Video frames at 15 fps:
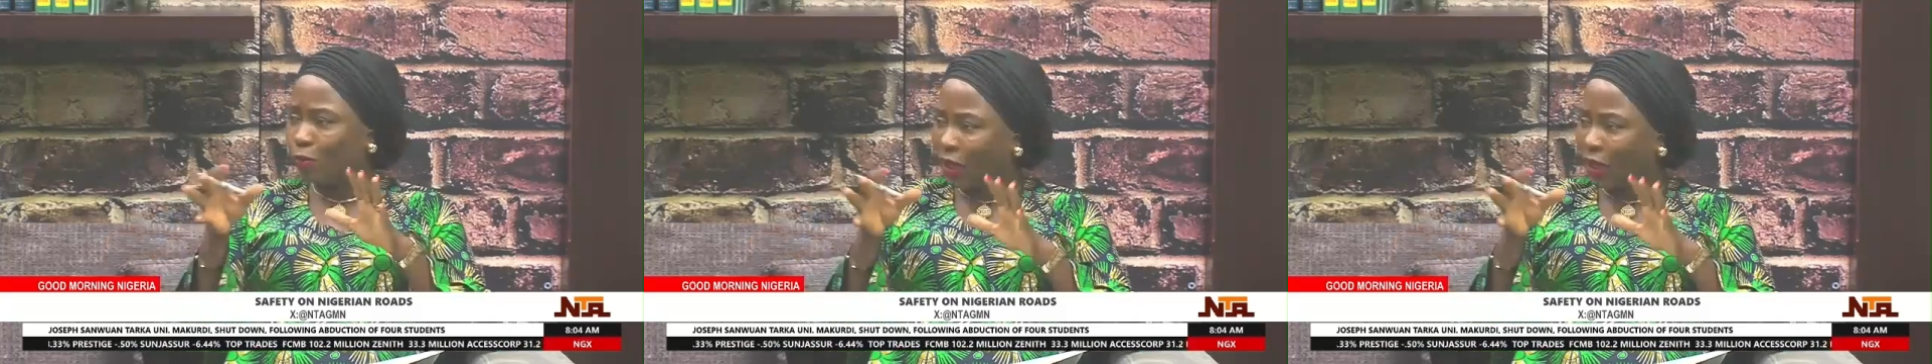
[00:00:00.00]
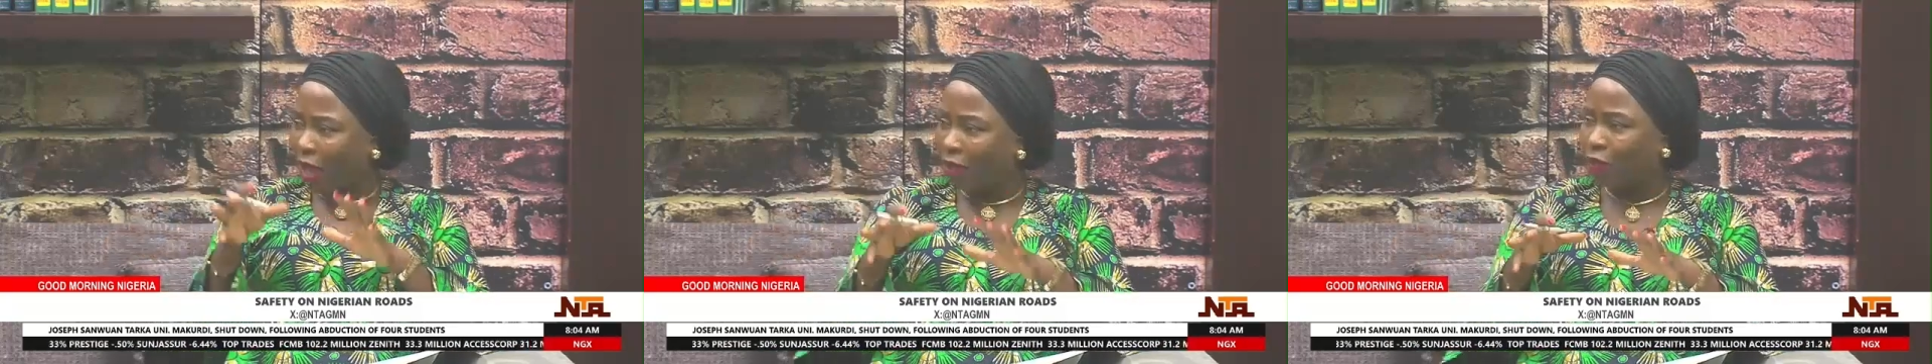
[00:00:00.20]

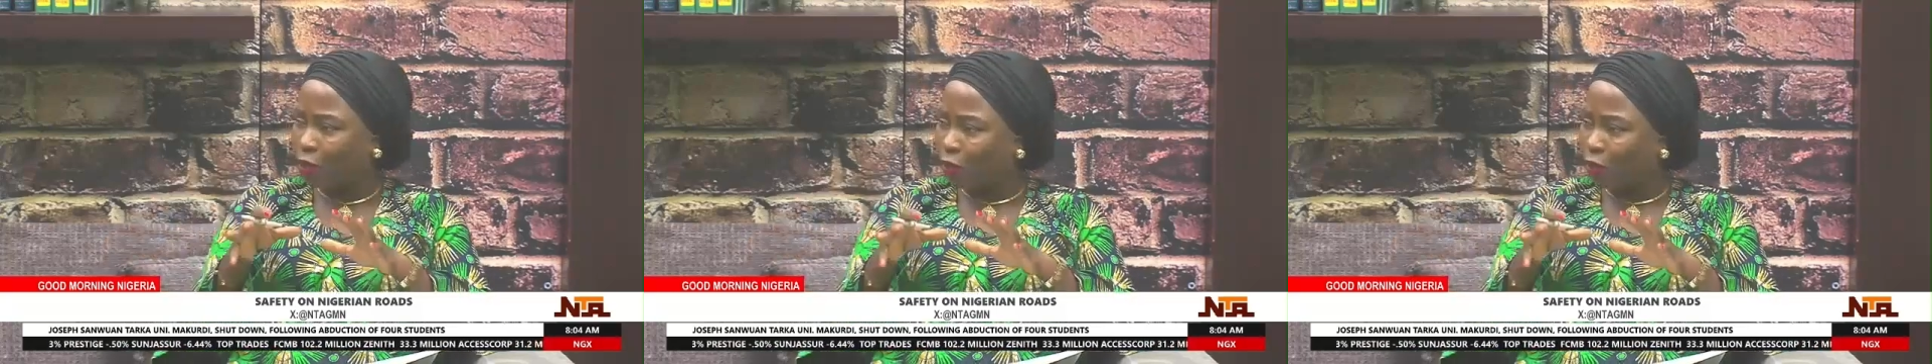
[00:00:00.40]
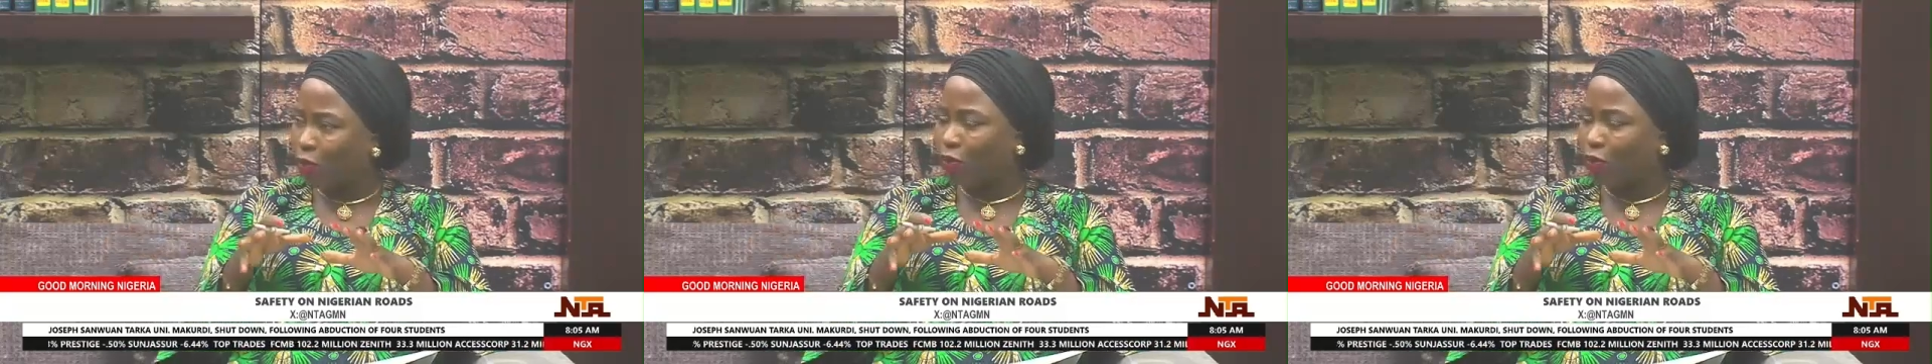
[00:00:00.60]
having to
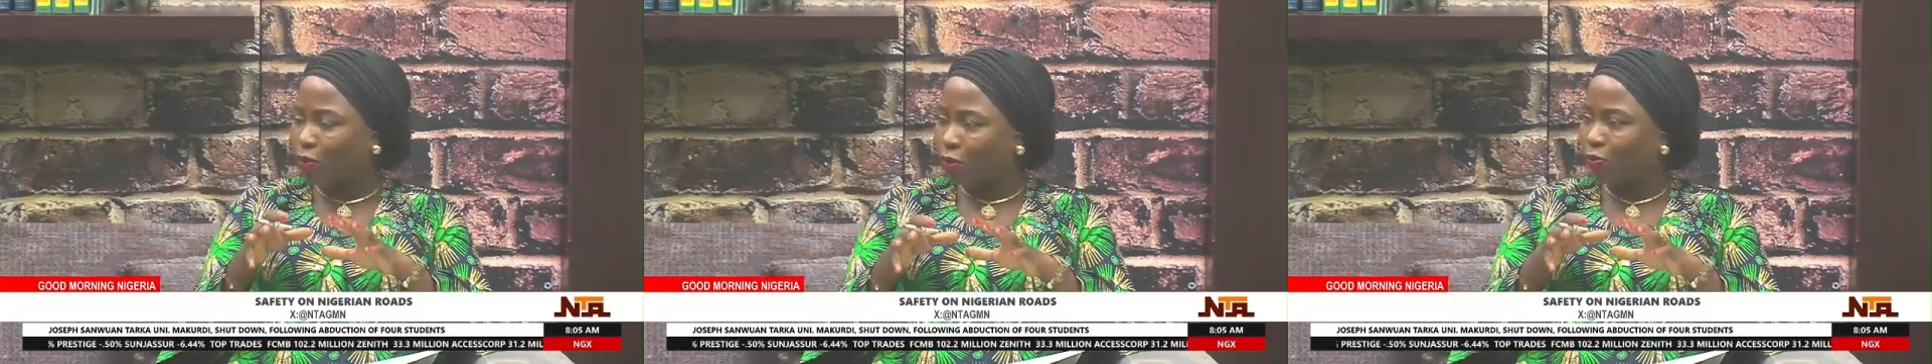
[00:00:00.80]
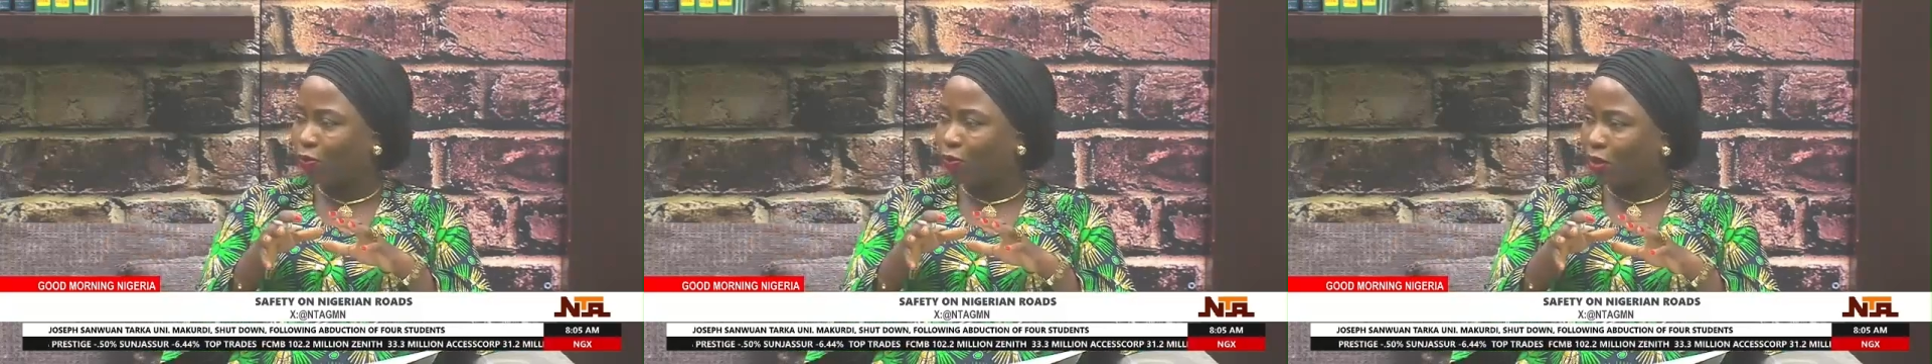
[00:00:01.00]
go through
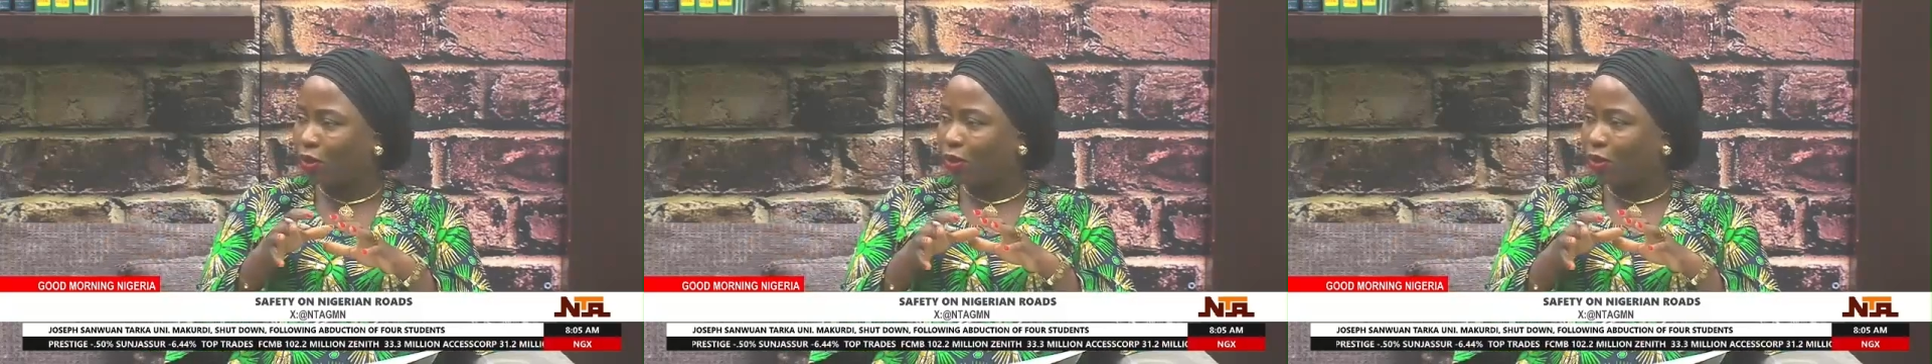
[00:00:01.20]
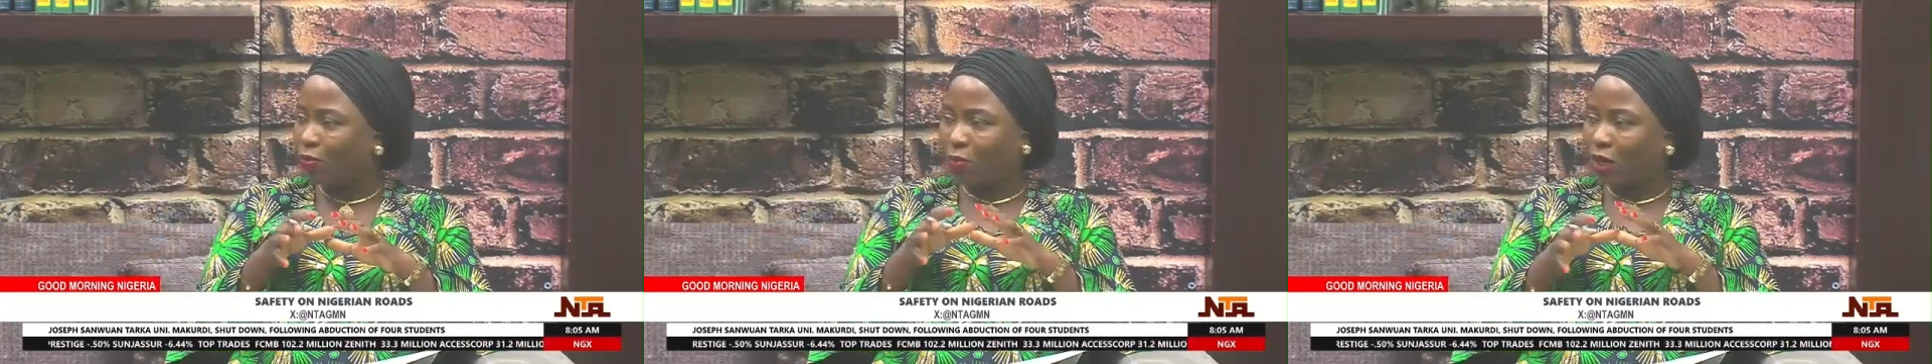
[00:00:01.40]

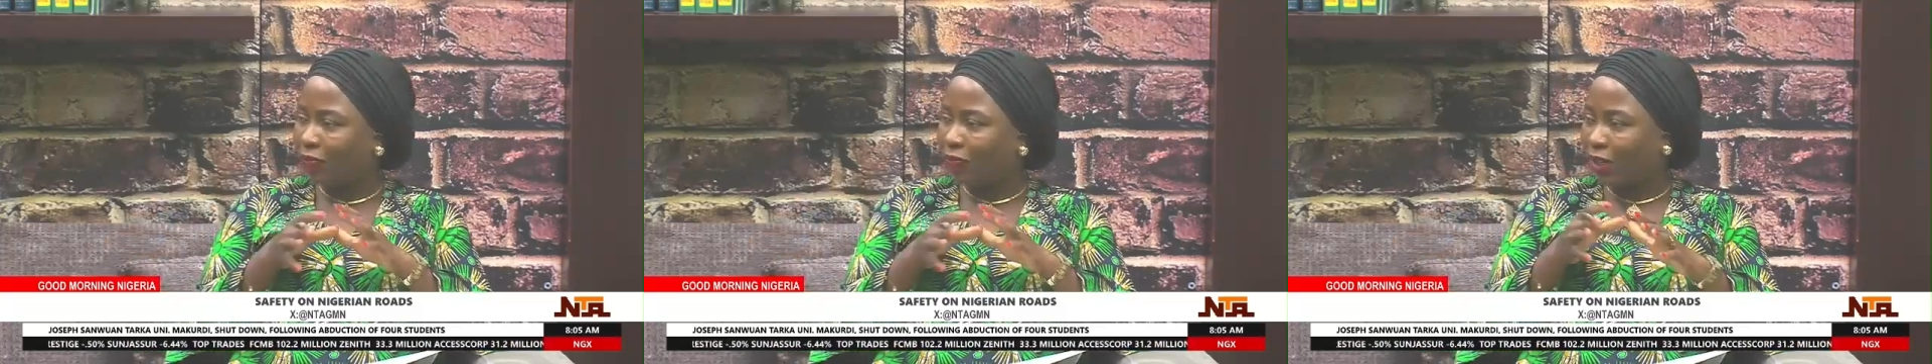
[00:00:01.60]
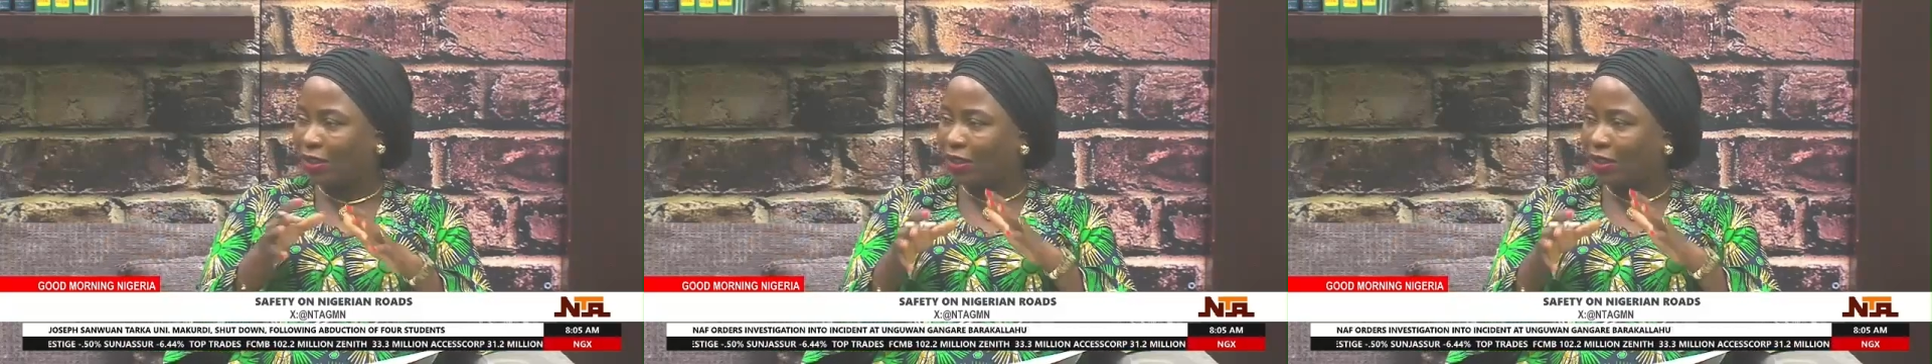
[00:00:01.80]

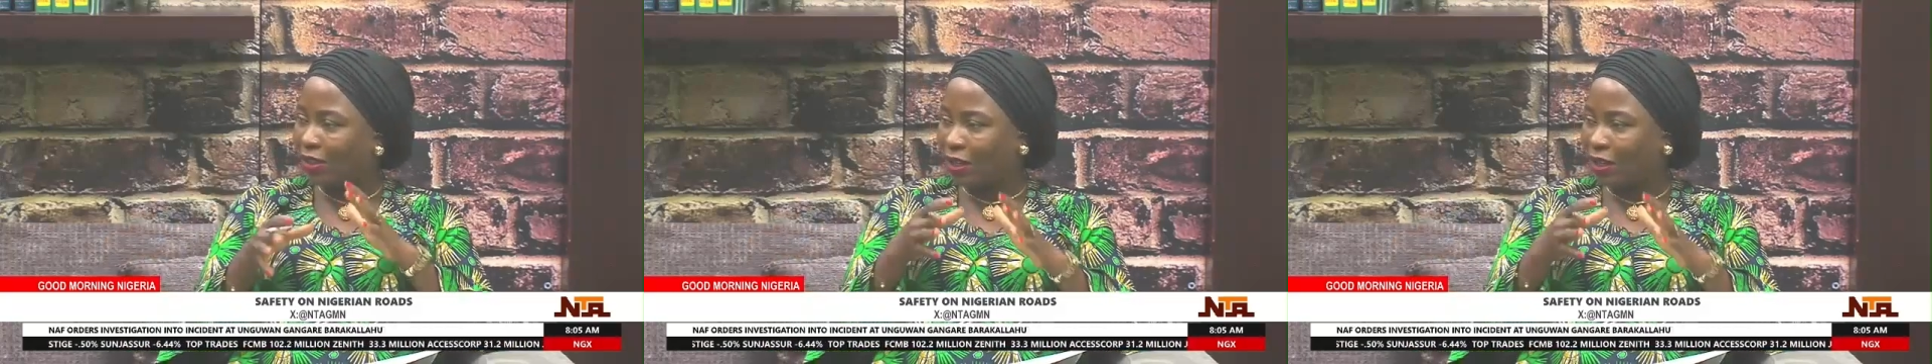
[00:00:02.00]
whatever it is